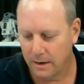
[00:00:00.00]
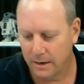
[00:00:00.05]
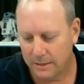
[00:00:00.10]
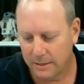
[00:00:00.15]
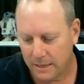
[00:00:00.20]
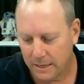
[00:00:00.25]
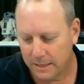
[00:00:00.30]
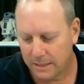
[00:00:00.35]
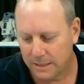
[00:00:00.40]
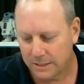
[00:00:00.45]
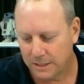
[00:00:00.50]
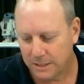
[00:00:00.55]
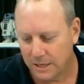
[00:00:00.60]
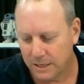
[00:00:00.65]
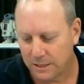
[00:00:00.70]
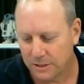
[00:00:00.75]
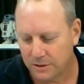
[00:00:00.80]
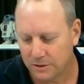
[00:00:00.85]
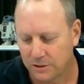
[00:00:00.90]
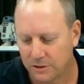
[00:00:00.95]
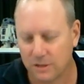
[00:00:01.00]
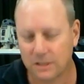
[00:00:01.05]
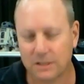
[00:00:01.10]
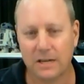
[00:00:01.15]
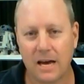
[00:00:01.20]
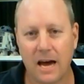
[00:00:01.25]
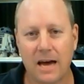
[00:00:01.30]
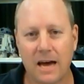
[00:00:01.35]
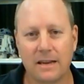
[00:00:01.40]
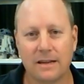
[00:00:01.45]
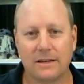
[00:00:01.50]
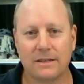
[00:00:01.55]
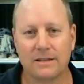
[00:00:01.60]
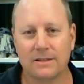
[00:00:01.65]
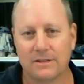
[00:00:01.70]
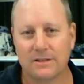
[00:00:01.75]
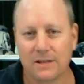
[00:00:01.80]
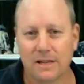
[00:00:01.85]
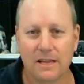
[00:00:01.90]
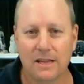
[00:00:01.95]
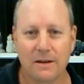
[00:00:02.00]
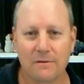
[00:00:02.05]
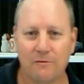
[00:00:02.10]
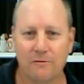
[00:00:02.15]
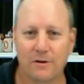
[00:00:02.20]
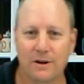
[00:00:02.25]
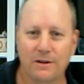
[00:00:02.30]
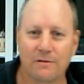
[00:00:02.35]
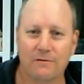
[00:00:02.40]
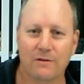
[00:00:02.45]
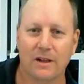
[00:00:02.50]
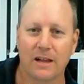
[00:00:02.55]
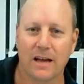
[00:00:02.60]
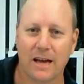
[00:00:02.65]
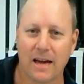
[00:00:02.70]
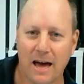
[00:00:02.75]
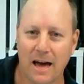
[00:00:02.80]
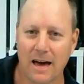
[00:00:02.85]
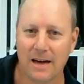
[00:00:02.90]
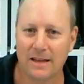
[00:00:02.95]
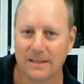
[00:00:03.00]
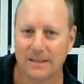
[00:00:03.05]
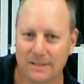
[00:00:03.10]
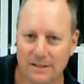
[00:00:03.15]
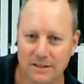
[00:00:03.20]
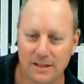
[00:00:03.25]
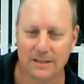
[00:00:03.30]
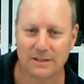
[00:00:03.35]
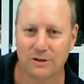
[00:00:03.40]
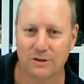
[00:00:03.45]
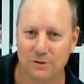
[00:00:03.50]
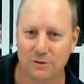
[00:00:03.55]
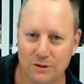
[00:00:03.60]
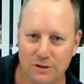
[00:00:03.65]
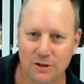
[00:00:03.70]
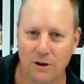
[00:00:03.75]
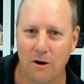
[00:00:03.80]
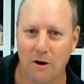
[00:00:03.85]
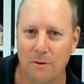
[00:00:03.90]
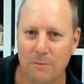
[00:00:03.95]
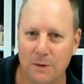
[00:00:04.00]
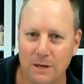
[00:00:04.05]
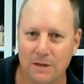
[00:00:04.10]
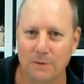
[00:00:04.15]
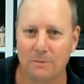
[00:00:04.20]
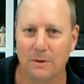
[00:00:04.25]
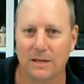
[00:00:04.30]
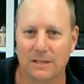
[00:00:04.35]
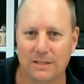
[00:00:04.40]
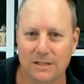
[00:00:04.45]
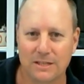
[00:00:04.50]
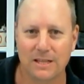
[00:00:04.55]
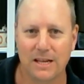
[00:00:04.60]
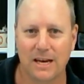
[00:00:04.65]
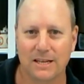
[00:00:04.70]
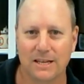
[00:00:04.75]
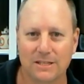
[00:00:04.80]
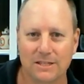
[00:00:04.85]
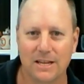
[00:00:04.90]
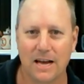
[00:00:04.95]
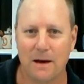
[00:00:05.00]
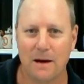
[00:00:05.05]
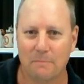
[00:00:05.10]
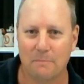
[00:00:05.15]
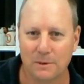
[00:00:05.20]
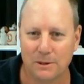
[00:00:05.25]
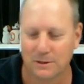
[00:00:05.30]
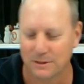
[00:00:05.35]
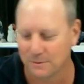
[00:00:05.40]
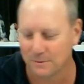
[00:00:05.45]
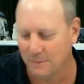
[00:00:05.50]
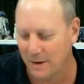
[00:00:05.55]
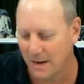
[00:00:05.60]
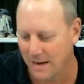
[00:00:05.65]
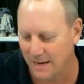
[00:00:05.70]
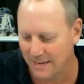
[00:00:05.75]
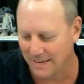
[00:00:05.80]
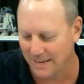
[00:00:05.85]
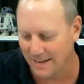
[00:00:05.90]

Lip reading: DDC's just had a delivery of Lego. That's good timing. You better sit down and start building, mate.